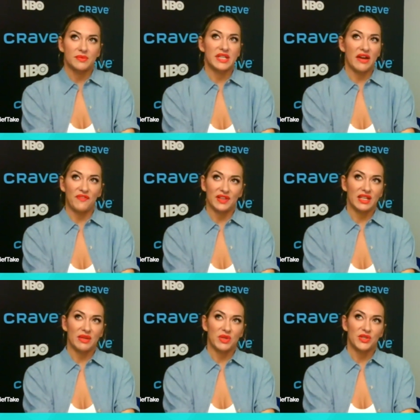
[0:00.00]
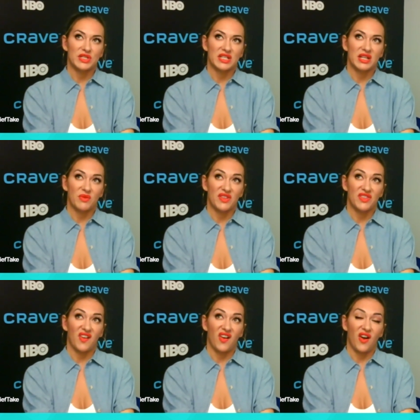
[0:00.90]
definitely when you're dealing with
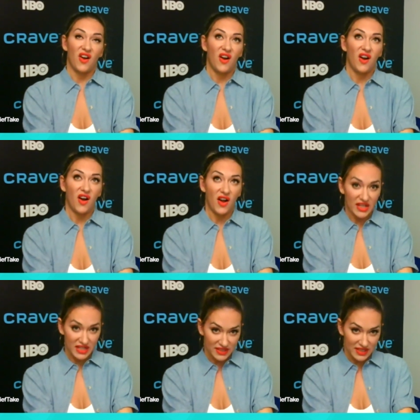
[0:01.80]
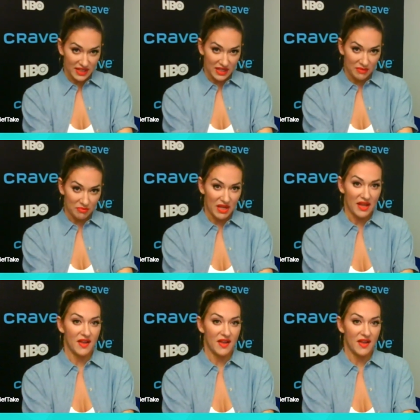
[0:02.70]
a hockey team